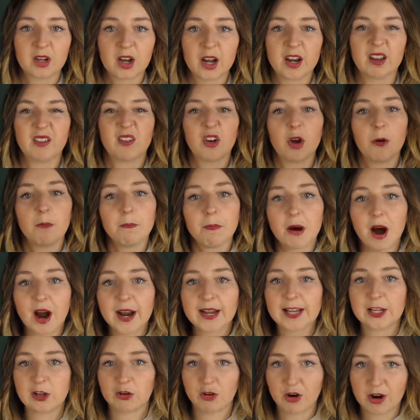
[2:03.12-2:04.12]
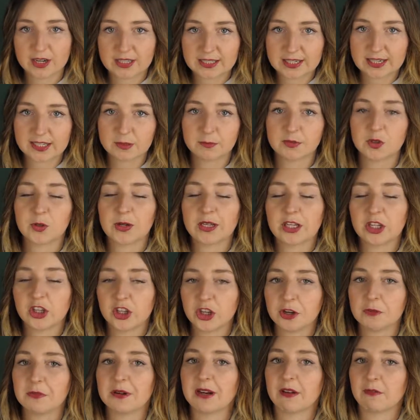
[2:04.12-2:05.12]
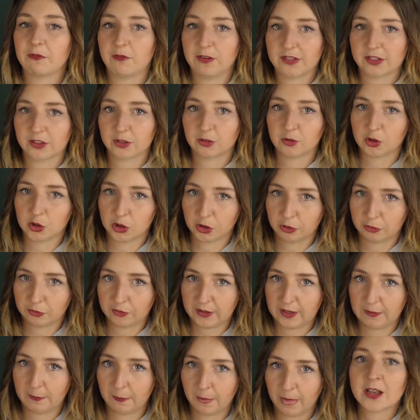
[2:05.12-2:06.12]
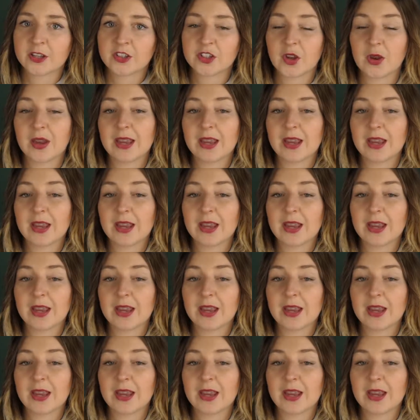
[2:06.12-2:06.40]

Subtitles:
kind of combining your ideas between human and physical geography. So